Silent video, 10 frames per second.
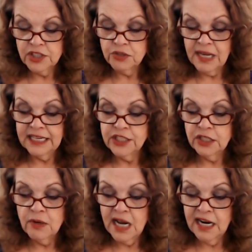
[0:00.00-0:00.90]
trying
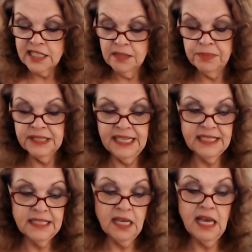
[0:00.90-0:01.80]
too hard to
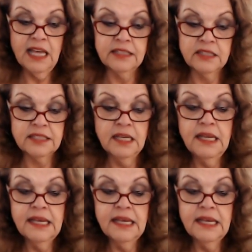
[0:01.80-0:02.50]
please others.